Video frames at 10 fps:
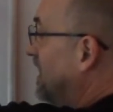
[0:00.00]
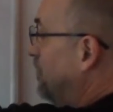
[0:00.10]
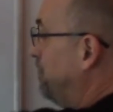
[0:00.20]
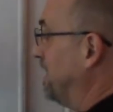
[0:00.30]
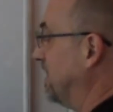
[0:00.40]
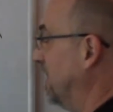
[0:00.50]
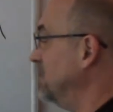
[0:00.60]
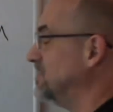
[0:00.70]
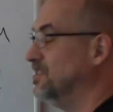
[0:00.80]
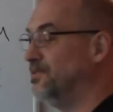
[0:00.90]

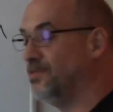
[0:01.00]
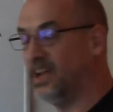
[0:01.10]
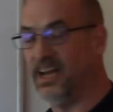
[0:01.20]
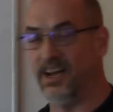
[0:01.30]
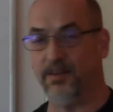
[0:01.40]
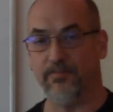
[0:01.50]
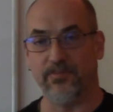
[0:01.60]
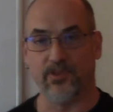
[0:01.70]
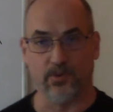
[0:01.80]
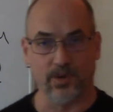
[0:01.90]
because of
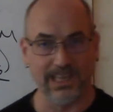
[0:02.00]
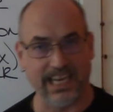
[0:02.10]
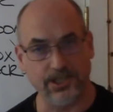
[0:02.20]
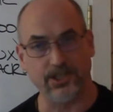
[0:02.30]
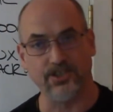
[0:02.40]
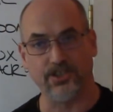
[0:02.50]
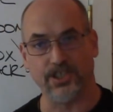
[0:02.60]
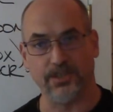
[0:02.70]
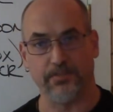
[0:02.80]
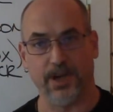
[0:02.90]
the
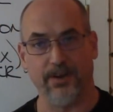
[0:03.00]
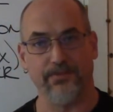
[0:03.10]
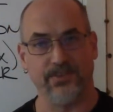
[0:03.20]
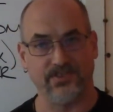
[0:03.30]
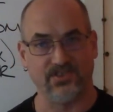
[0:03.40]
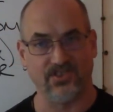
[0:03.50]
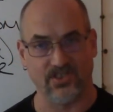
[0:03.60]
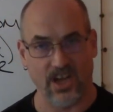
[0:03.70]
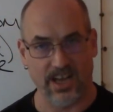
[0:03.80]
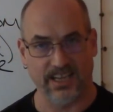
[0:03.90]
relationship of the
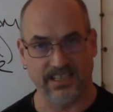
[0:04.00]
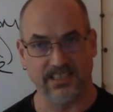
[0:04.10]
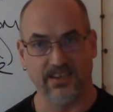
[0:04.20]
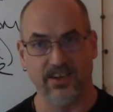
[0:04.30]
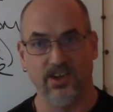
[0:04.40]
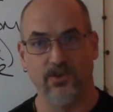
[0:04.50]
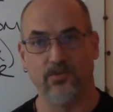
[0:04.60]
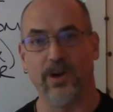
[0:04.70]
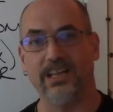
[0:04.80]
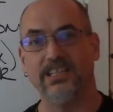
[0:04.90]
sun
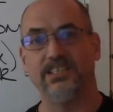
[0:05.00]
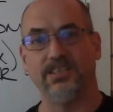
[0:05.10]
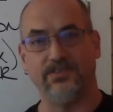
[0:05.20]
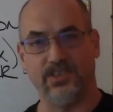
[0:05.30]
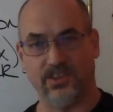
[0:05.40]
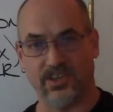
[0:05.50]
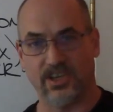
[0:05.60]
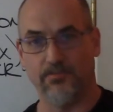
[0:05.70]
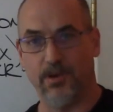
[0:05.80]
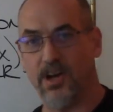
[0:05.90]
relative to the
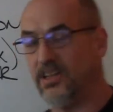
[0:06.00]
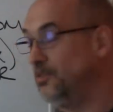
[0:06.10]
Kabbalah,